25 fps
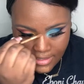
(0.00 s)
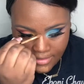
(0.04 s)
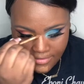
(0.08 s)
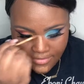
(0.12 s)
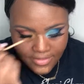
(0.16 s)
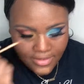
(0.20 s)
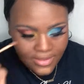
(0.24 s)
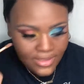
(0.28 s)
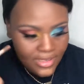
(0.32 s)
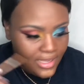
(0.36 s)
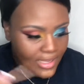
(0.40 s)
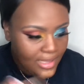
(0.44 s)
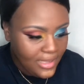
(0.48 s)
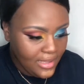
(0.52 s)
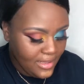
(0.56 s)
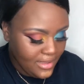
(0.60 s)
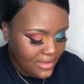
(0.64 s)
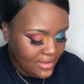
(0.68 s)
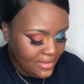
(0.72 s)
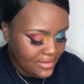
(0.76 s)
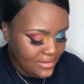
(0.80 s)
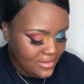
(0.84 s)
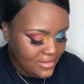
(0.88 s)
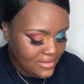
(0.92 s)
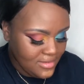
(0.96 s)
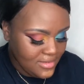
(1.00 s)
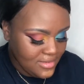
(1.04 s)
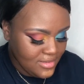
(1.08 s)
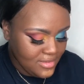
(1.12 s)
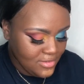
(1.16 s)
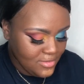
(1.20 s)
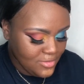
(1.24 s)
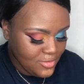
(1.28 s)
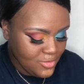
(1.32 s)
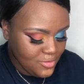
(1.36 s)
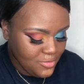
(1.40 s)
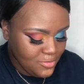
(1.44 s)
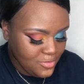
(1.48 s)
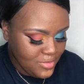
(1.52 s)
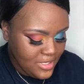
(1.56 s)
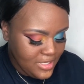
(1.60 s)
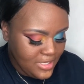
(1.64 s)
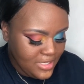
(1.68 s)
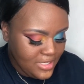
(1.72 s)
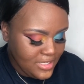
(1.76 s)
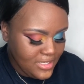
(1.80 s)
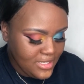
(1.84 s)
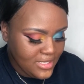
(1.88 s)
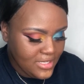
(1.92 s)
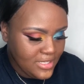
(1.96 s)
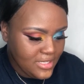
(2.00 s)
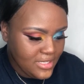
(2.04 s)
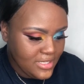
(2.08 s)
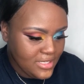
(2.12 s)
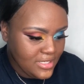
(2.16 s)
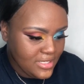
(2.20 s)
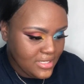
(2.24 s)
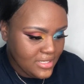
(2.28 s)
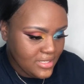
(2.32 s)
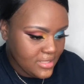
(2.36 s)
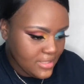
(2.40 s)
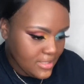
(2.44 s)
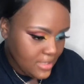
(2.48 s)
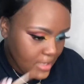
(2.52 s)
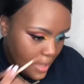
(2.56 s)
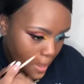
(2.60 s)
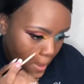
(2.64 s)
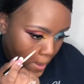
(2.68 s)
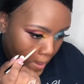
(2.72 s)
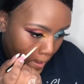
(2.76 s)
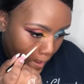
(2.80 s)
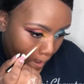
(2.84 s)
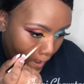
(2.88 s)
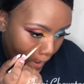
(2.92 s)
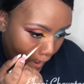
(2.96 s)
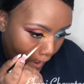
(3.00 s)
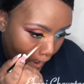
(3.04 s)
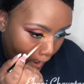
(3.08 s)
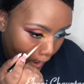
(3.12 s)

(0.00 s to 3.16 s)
I feel like social media is just like,